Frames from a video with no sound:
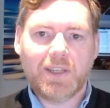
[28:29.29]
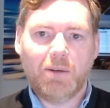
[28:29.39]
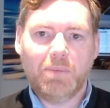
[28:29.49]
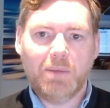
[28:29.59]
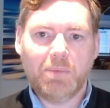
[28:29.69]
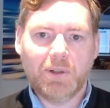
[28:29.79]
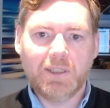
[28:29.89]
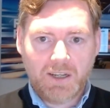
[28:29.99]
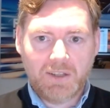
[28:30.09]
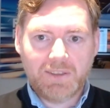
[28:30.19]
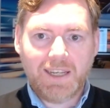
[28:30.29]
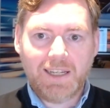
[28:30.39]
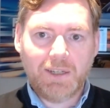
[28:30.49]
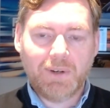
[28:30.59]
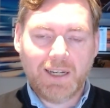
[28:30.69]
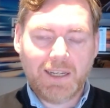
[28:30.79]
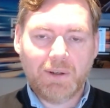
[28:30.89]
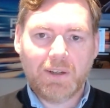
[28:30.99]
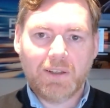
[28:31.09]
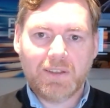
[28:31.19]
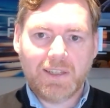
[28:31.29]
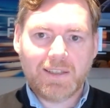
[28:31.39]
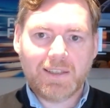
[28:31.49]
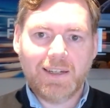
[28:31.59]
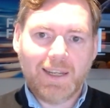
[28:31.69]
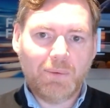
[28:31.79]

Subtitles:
how people consistently